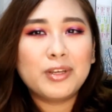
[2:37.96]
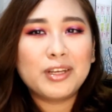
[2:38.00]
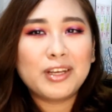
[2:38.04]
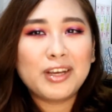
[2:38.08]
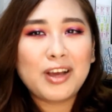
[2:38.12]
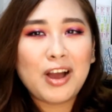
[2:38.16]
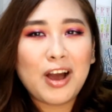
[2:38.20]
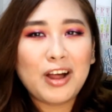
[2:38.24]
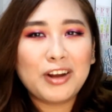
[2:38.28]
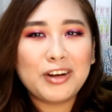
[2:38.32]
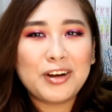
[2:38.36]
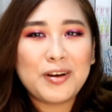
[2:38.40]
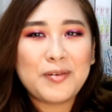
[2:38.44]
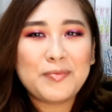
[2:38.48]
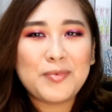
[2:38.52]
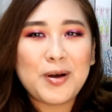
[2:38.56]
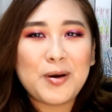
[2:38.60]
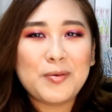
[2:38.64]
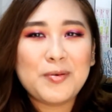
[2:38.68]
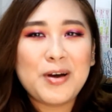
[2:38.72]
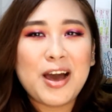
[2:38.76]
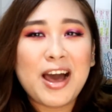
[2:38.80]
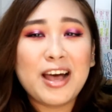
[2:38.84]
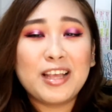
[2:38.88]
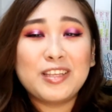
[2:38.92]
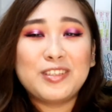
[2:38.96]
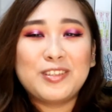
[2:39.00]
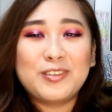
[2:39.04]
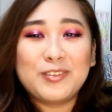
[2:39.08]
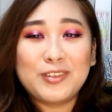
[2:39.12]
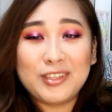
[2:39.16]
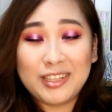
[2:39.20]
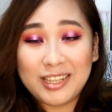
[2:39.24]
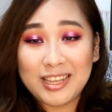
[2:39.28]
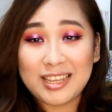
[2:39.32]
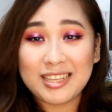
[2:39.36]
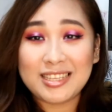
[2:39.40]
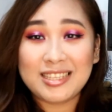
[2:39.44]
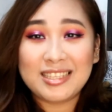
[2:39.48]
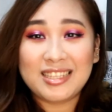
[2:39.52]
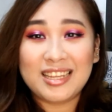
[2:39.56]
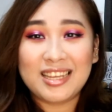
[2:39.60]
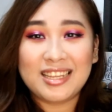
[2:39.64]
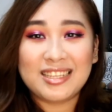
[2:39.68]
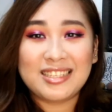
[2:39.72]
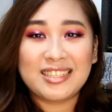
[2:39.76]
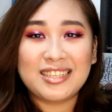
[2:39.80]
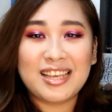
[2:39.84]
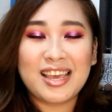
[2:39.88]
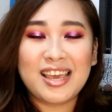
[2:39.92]
Colourpop has released
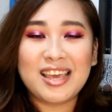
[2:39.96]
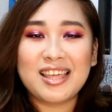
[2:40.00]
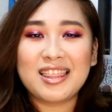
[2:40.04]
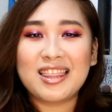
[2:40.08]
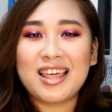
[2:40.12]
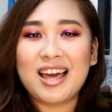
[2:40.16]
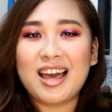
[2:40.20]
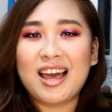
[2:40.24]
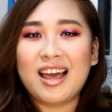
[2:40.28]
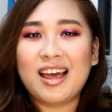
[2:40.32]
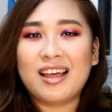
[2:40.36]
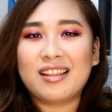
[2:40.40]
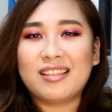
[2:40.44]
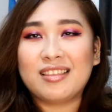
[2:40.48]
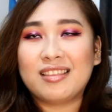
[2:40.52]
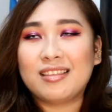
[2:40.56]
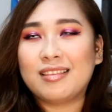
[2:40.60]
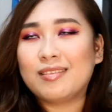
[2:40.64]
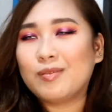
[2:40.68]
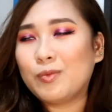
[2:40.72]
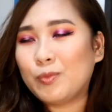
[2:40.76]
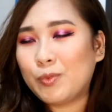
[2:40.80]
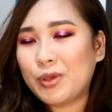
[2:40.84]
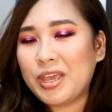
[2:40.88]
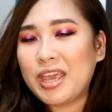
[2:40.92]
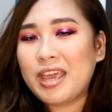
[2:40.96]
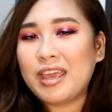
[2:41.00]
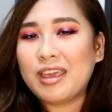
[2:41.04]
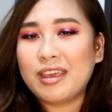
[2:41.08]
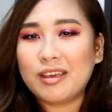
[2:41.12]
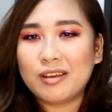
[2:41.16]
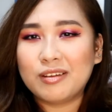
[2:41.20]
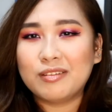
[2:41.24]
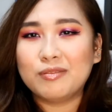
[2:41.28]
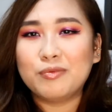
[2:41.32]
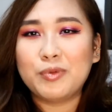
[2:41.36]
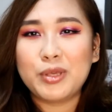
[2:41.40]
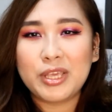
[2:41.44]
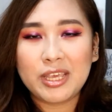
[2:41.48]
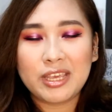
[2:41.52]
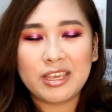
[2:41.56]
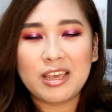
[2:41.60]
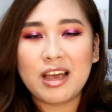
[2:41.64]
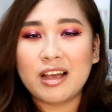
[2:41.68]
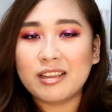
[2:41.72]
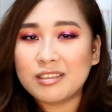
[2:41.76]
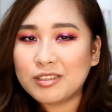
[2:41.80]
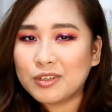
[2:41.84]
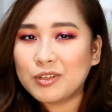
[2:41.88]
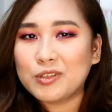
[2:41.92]
this saying that we
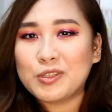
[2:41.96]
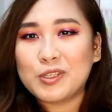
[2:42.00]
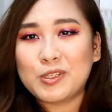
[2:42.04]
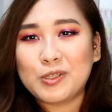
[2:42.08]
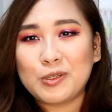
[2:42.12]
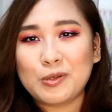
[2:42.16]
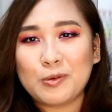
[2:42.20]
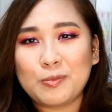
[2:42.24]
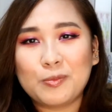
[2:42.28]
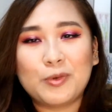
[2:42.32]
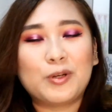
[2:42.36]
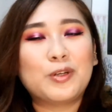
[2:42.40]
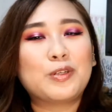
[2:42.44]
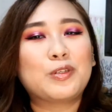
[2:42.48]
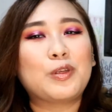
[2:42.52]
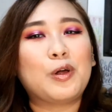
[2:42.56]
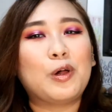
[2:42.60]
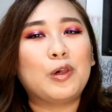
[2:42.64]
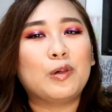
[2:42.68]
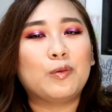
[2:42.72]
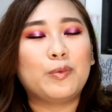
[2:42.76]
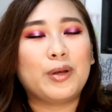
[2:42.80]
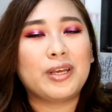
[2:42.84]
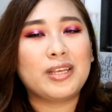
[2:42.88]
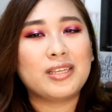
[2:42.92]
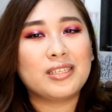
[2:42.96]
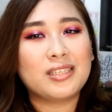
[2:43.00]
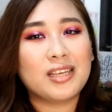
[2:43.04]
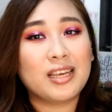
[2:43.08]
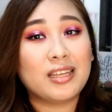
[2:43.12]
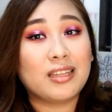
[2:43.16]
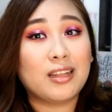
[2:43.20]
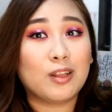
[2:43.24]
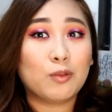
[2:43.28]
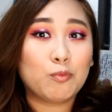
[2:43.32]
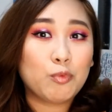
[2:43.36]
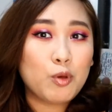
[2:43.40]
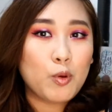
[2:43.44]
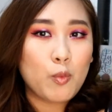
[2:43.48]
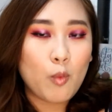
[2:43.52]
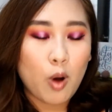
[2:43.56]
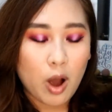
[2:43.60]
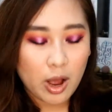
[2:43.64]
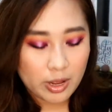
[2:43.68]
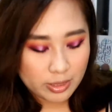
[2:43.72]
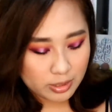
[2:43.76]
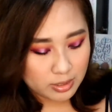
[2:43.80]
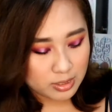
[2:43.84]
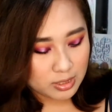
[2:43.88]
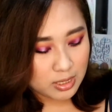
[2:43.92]
as consumers always say that we
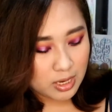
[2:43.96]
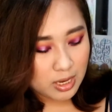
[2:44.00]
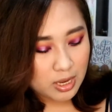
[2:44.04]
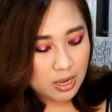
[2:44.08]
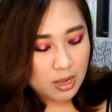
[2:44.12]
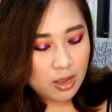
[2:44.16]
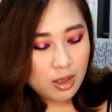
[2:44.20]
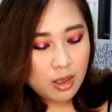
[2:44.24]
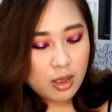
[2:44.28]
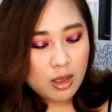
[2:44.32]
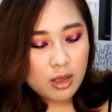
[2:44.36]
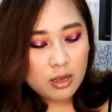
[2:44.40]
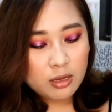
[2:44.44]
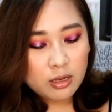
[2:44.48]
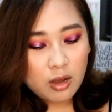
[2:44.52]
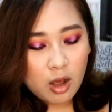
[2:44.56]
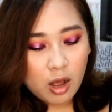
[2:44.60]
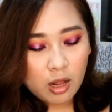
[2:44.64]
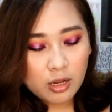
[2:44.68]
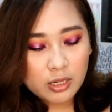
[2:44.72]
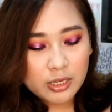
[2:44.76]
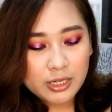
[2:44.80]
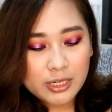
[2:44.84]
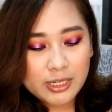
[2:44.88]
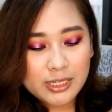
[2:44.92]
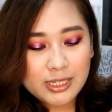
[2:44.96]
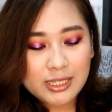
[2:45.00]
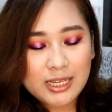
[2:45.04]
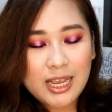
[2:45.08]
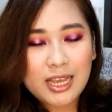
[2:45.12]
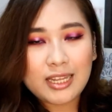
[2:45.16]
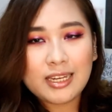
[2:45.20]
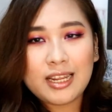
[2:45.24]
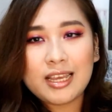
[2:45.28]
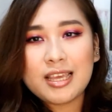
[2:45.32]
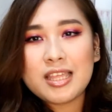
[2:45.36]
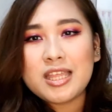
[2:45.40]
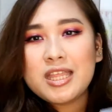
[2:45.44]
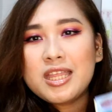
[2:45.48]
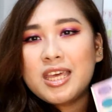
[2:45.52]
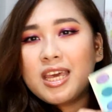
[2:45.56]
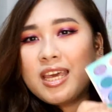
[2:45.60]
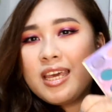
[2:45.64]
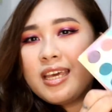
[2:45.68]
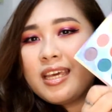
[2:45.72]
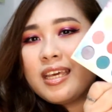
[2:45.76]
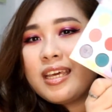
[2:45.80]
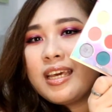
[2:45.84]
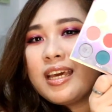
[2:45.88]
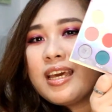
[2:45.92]
want colors, and I
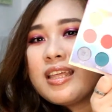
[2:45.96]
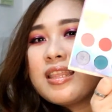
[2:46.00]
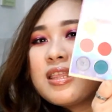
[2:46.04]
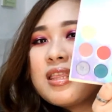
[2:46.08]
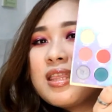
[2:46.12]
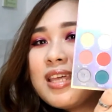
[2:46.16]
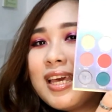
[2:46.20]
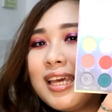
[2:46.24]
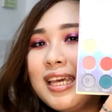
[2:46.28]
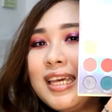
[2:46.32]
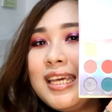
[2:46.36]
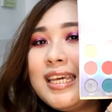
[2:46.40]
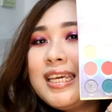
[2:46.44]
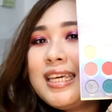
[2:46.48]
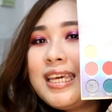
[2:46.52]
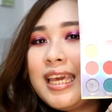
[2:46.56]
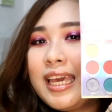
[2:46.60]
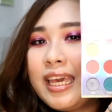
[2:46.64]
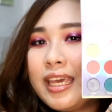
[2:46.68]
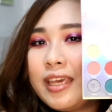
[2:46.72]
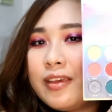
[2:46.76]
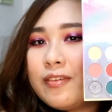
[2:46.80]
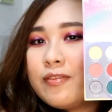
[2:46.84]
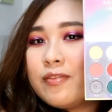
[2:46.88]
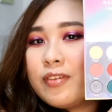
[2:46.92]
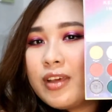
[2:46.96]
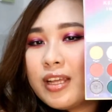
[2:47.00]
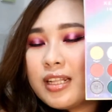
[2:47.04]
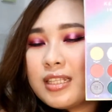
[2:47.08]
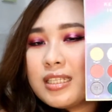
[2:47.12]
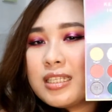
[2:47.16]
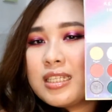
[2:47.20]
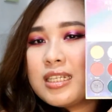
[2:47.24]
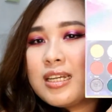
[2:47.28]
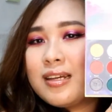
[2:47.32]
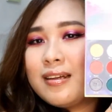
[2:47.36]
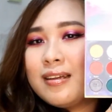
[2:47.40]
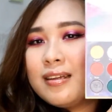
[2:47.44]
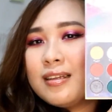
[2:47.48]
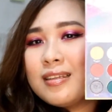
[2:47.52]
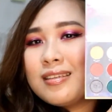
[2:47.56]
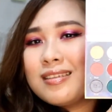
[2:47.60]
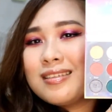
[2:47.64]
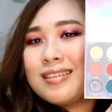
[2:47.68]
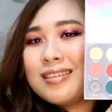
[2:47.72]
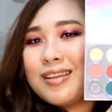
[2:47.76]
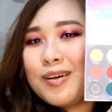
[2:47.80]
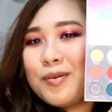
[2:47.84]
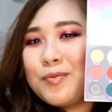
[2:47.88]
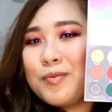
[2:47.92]
think they gave it
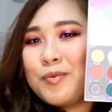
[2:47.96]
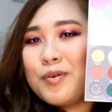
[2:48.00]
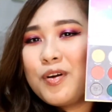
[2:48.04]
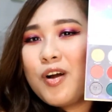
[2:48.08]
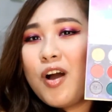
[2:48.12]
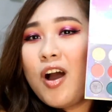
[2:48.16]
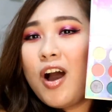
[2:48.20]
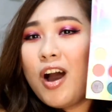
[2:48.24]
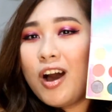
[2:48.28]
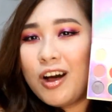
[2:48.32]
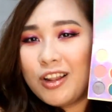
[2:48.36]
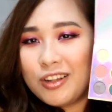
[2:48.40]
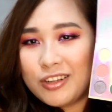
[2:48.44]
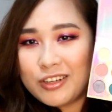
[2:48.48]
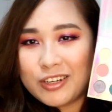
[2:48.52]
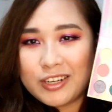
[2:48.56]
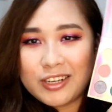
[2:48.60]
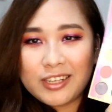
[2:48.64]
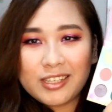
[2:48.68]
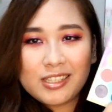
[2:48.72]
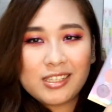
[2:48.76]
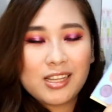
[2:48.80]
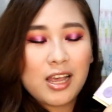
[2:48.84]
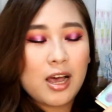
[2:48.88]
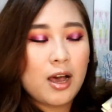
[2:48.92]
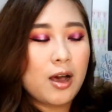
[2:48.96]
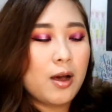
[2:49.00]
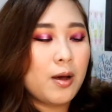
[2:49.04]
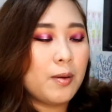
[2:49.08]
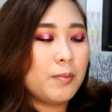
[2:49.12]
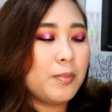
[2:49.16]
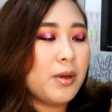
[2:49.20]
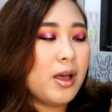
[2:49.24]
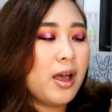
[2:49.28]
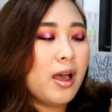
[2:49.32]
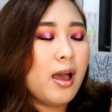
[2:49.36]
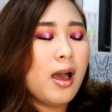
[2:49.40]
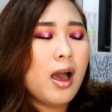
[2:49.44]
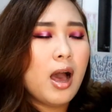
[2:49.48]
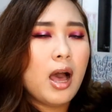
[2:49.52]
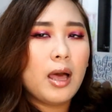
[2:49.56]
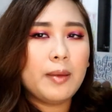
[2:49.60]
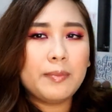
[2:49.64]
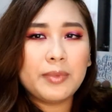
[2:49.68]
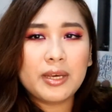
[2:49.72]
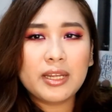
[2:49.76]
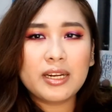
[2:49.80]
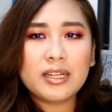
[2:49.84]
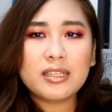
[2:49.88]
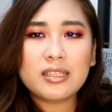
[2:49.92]
some colors. I'm
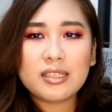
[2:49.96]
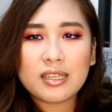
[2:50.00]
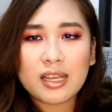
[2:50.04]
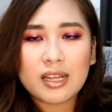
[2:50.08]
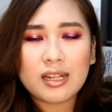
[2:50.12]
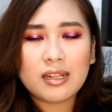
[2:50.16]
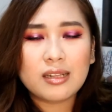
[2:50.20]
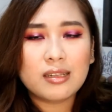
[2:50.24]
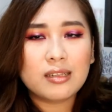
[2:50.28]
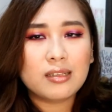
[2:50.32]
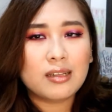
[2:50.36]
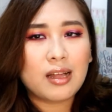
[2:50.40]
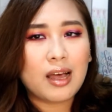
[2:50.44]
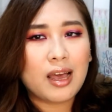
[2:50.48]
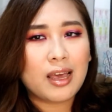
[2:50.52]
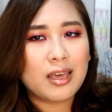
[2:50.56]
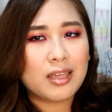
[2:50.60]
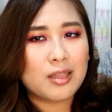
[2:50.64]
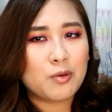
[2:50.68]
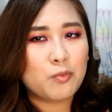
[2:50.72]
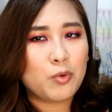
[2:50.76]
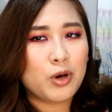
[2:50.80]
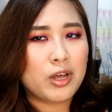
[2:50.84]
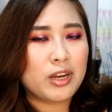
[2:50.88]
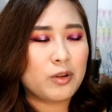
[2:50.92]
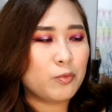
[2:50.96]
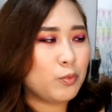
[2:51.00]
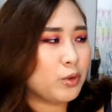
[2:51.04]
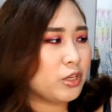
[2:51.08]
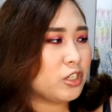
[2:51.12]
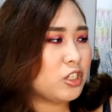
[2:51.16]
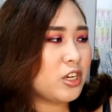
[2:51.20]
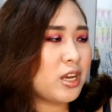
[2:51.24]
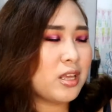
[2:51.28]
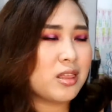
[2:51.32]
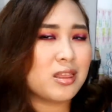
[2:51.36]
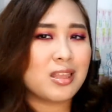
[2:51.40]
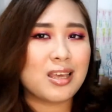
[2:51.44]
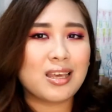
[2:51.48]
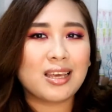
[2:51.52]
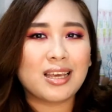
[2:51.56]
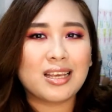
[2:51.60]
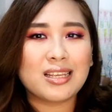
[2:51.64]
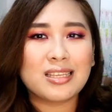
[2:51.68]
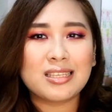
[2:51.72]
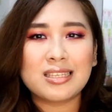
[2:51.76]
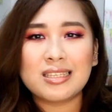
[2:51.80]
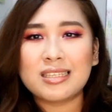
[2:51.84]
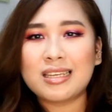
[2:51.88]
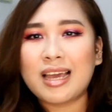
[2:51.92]
gonna tell which I think
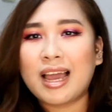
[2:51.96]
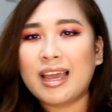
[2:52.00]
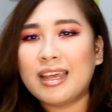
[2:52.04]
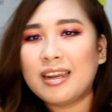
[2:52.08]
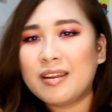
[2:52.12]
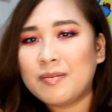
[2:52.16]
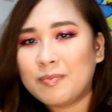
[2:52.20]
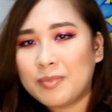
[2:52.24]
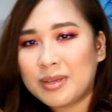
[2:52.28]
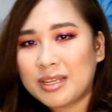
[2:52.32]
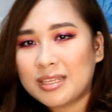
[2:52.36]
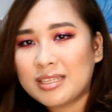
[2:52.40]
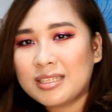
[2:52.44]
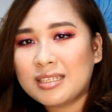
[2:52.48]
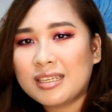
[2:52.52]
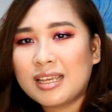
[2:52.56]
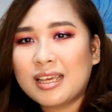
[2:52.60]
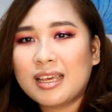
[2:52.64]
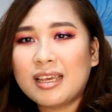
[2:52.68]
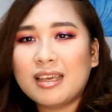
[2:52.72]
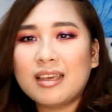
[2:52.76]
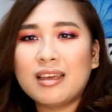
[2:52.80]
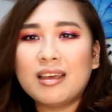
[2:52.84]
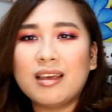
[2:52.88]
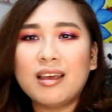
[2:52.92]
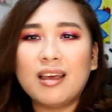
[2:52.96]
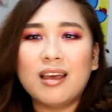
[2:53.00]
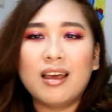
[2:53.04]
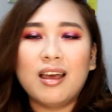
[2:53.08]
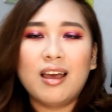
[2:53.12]
is kind of missing